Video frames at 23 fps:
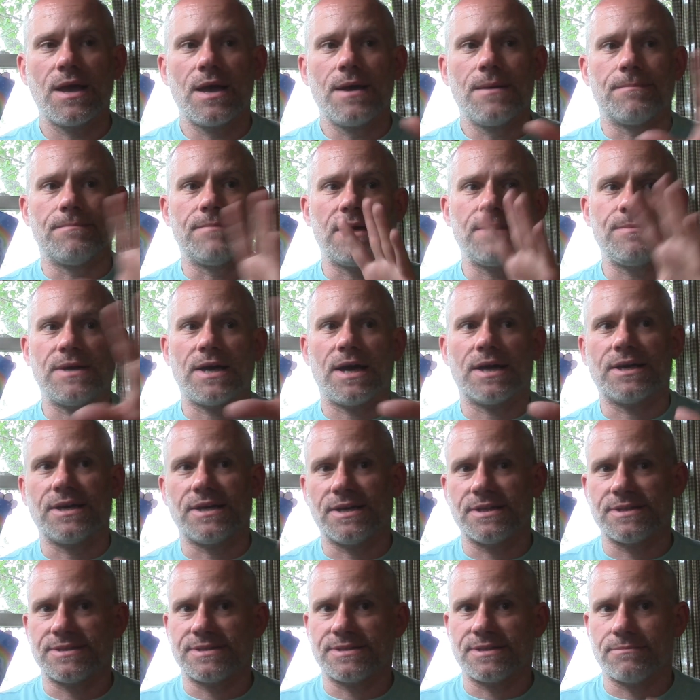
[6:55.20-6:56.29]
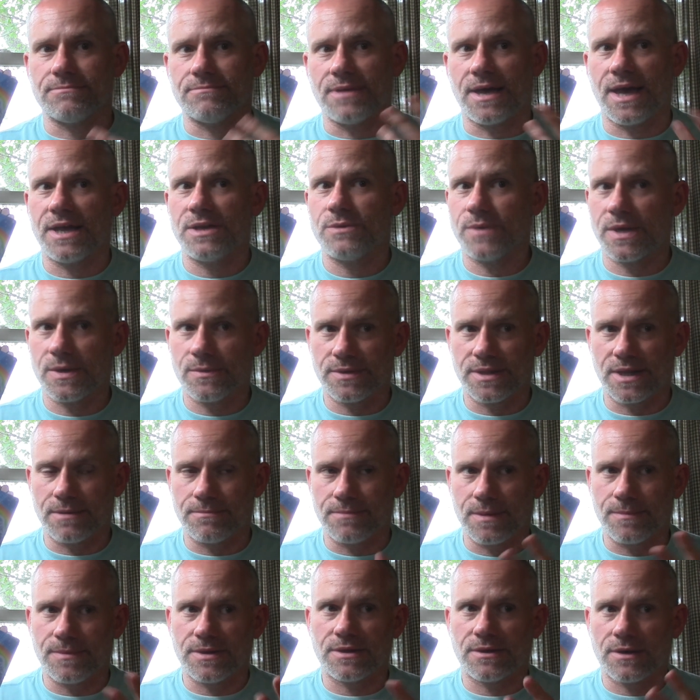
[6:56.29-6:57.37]
maybe I could get some headway with them.
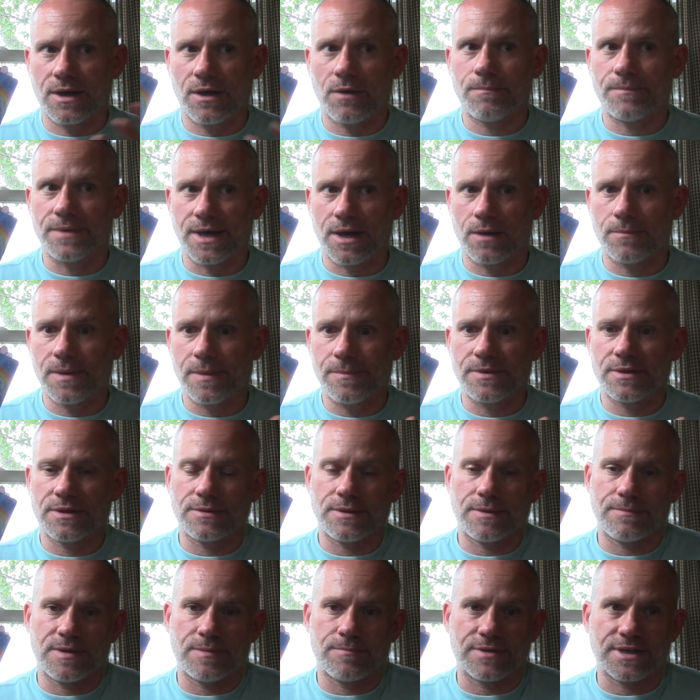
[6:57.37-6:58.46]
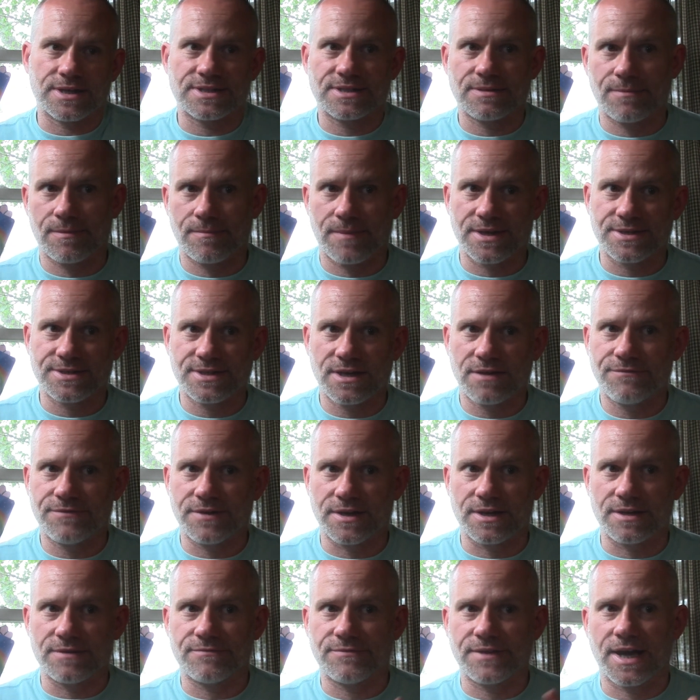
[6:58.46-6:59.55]
Maybe they'll help me out. Maybe they'll let me bring some of my stuff
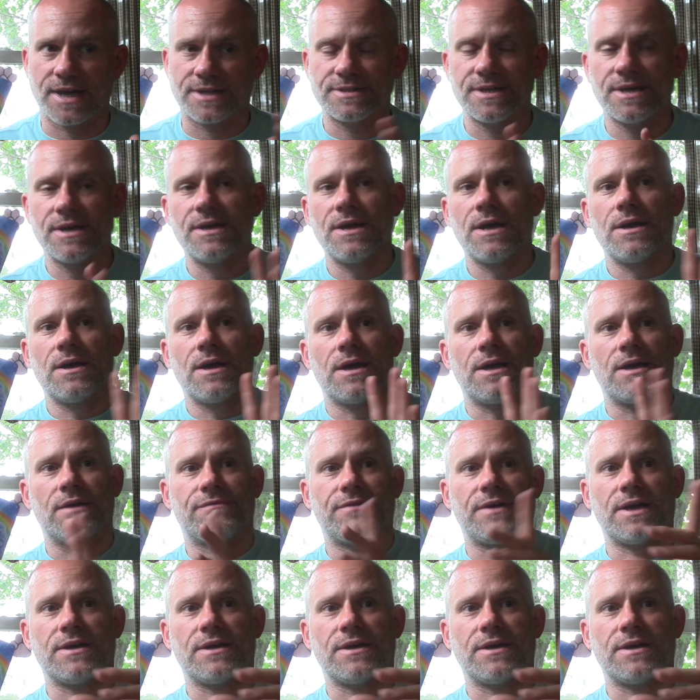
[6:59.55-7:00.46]
in. In fact, if I